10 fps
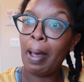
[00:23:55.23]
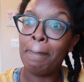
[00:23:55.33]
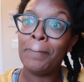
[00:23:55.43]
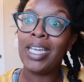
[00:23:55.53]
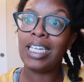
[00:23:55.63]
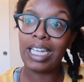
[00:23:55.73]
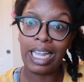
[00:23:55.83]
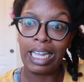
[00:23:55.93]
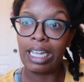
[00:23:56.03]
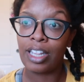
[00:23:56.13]
a
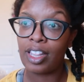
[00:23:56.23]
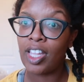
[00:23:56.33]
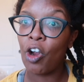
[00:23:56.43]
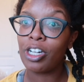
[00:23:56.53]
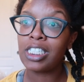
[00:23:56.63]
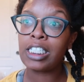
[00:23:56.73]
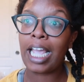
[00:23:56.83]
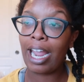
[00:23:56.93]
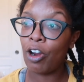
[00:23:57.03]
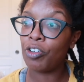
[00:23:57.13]
being that they are
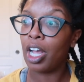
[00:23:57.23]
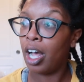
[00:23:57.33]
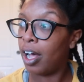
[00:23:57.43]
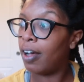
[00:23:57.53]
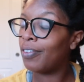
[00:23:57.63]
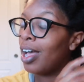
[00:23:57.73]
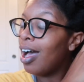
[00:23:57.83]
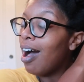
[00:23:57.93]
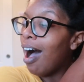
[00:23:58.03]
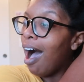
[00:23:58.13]
scared of.
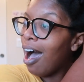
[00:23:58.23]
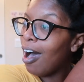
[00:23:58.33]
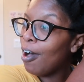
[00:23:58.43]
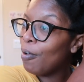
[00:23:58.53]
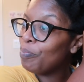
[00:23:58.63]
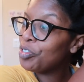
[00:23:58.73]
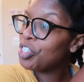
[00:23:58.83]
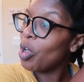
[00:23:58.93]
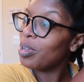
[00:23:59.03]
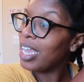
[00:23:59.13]
Um.
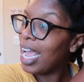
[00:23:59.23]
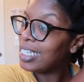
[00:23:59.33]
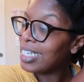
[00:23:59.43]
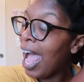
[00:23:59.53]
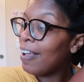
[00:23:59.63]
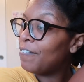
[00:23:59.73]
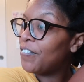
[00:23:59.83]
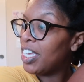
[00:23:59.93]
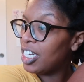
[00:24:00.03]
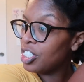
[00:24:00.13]
So yes, I
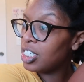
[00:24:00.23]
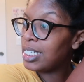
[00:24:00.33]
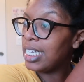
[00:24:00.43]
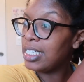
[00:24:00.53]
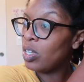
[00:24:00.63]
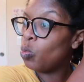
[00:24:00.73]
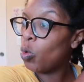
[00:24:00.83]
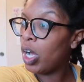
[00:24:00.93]
finished season